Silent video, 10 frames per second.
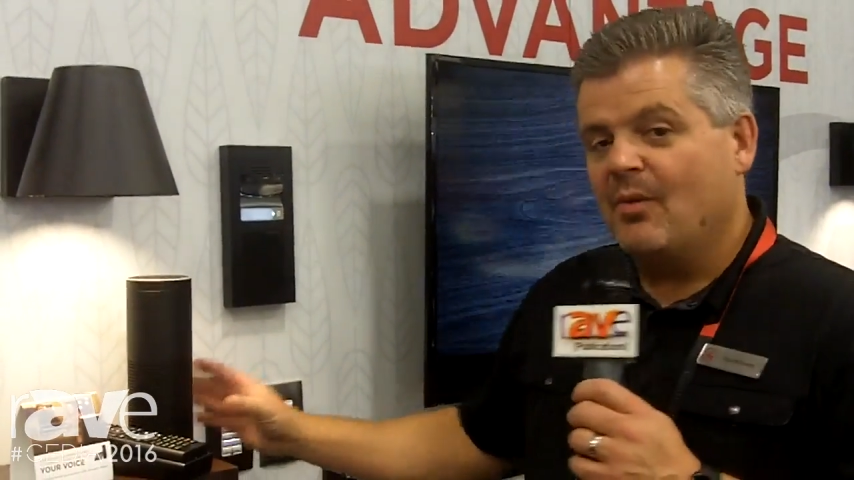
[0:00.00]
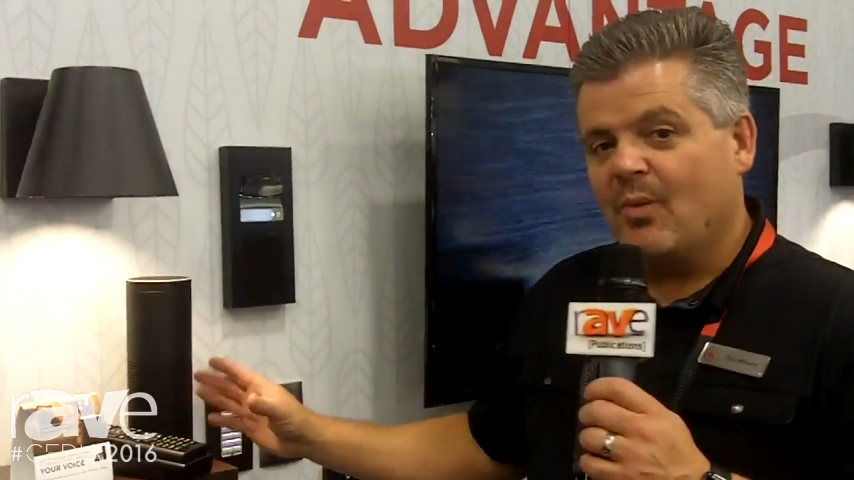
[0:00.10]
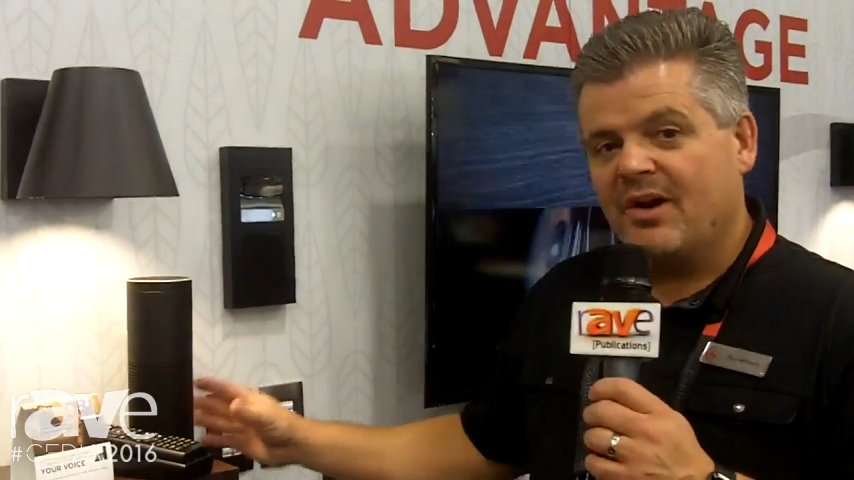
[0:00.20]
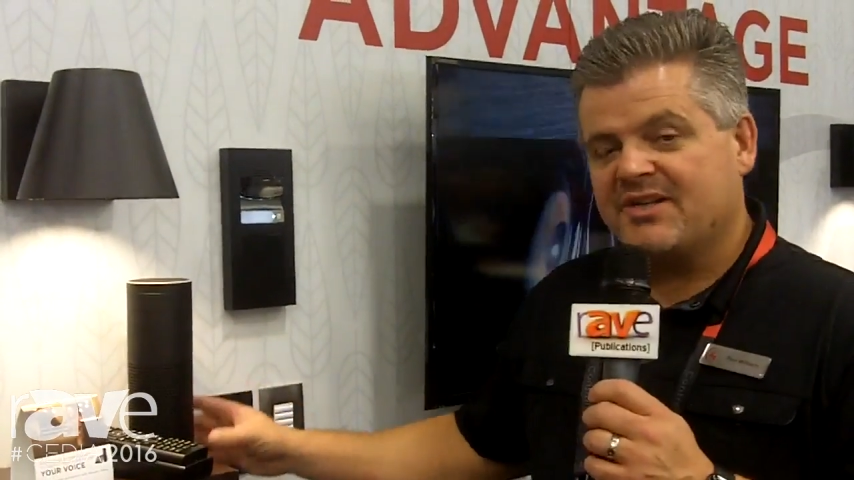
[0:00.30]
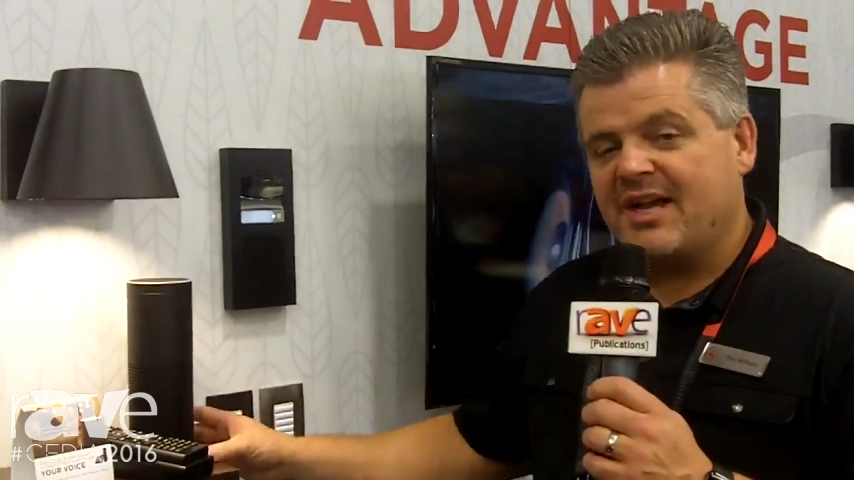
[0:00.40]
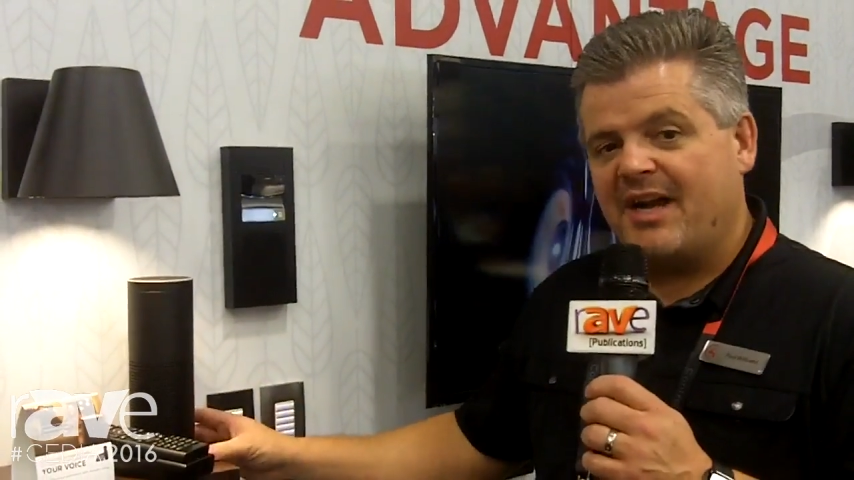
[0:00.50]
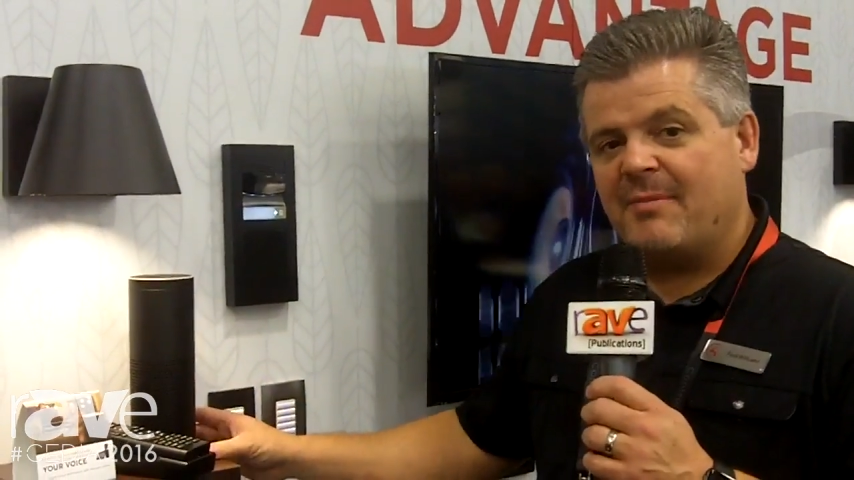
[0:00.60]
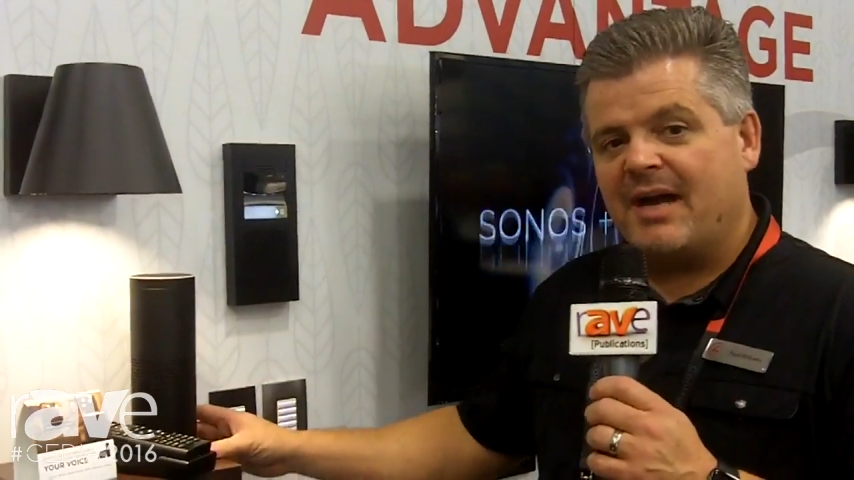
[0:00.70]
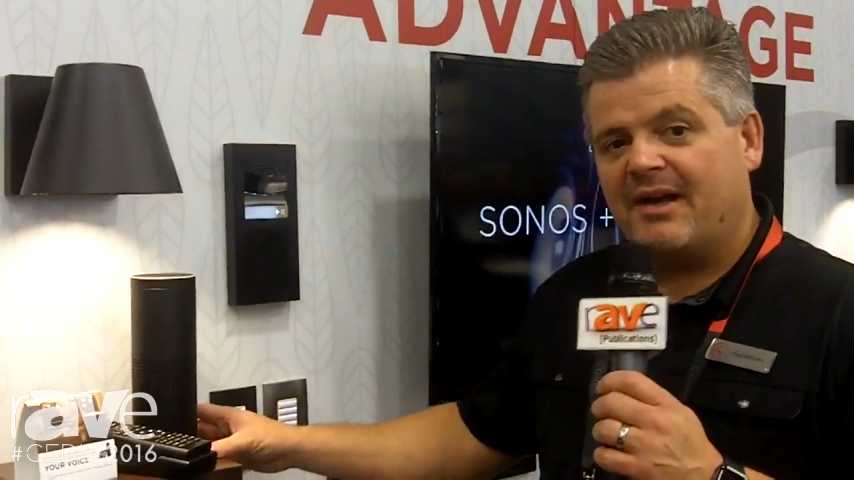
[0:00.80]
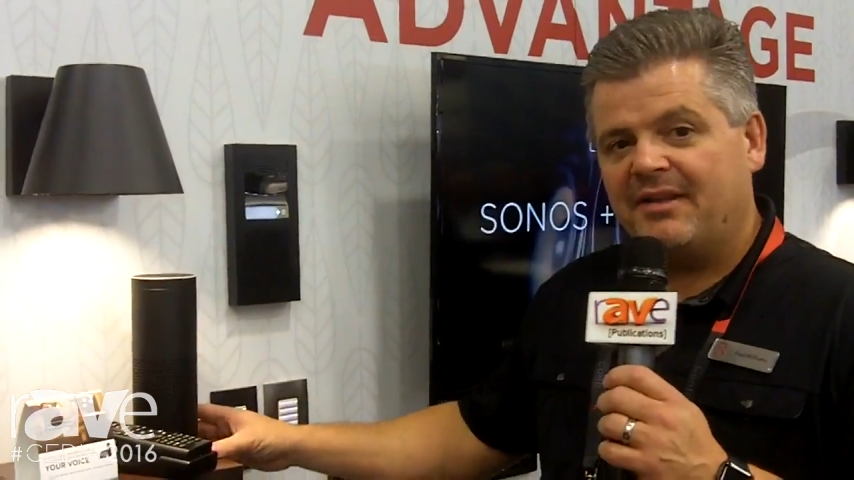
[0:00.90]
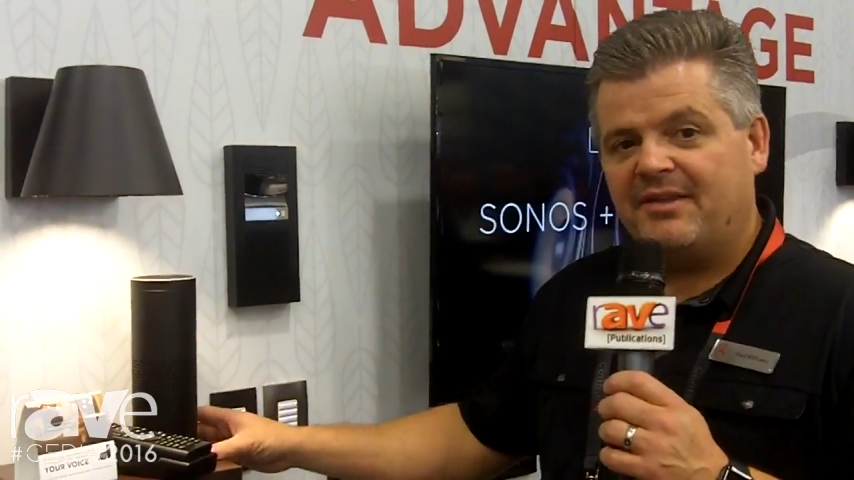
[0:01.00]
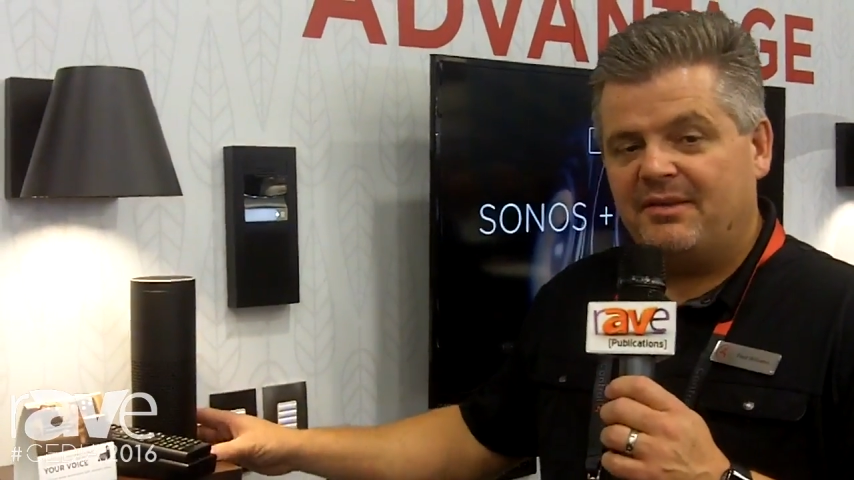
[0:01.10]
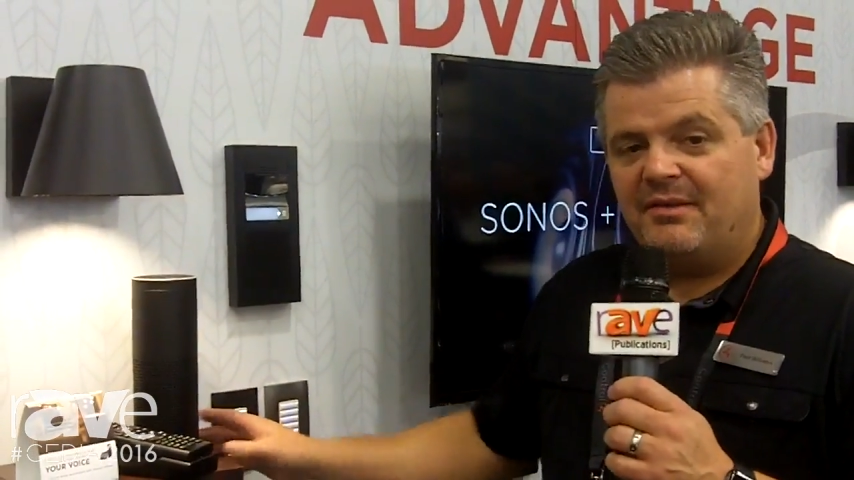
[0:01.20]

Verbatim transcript: We're excited about it.